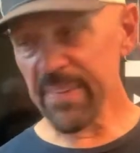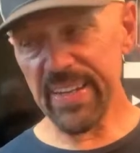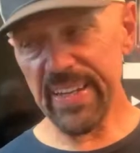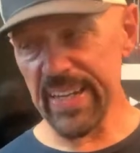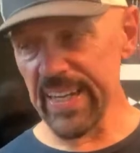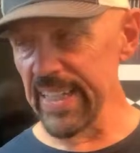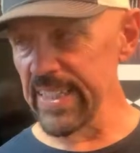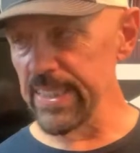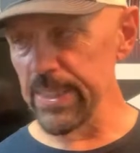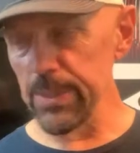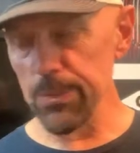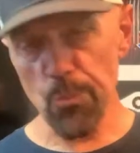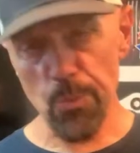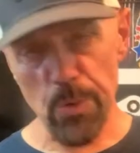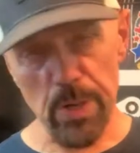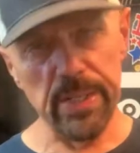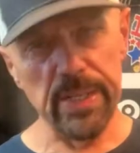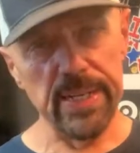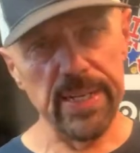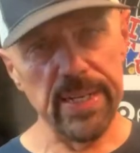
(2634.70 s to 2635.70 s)
it
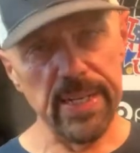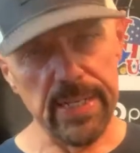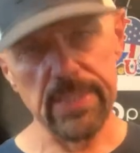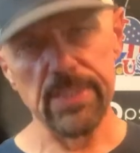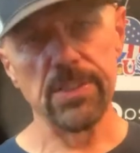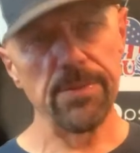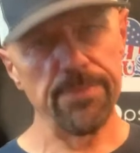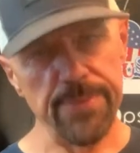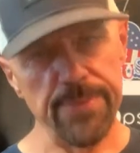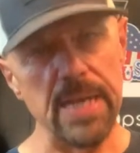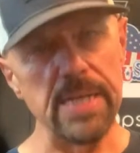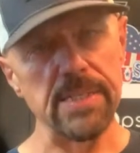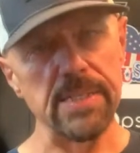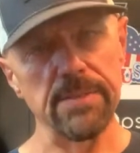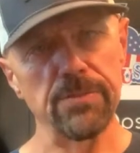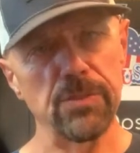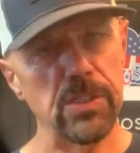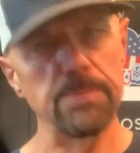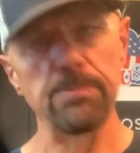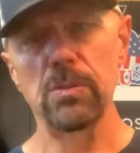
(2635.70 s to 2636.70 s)
really is
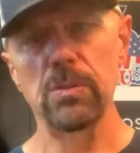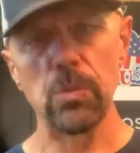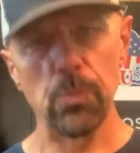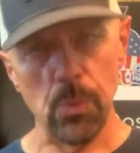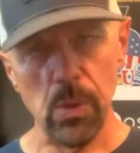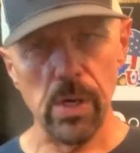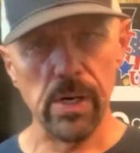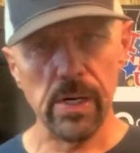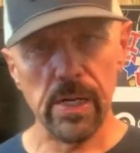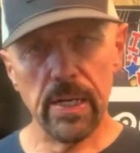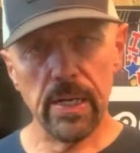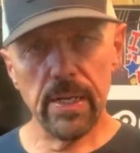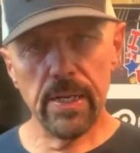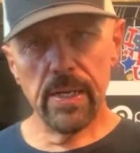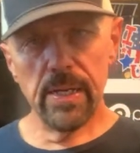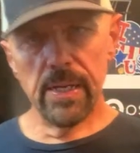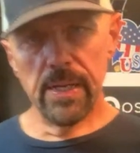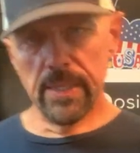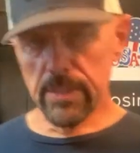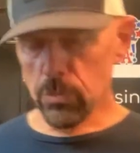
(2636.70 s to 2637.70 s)
effective. Seems to work.
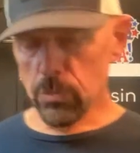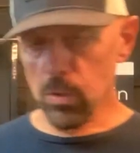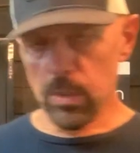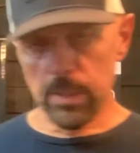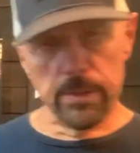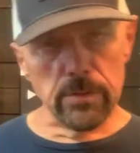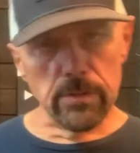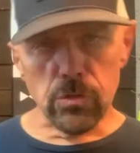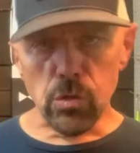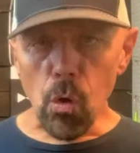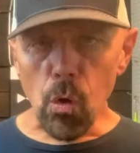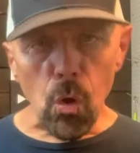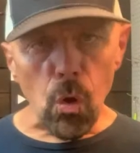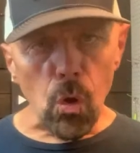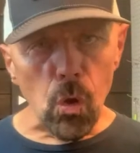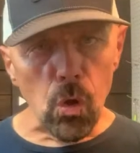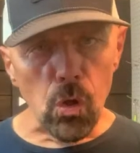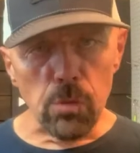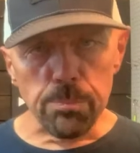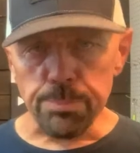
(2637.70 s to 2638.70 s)
It's one of those
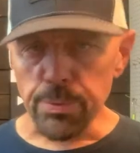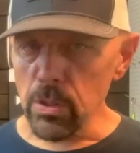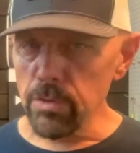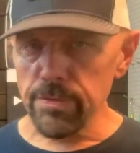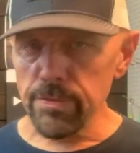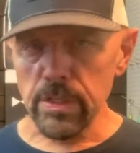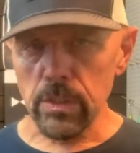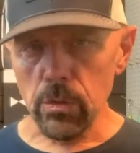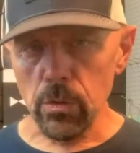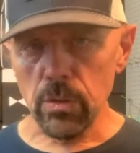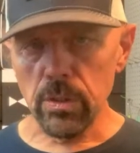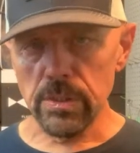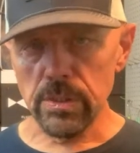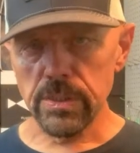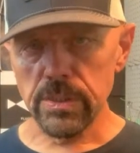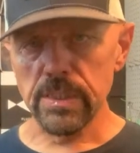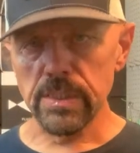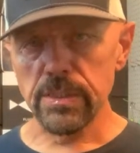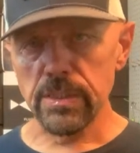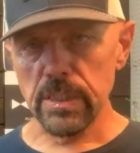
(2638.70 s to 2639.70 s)
old proven lures
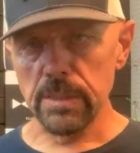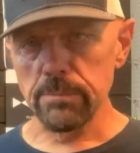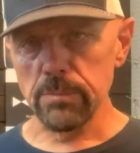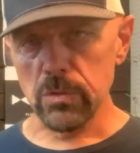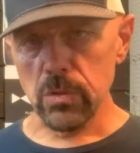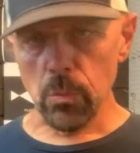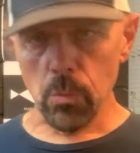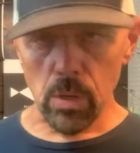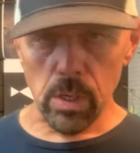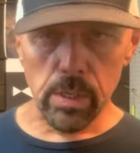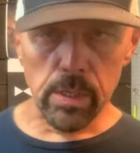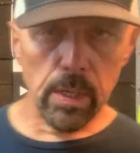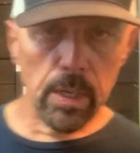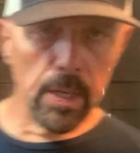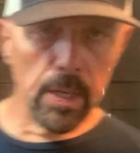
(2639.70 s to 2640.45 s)
that seems to work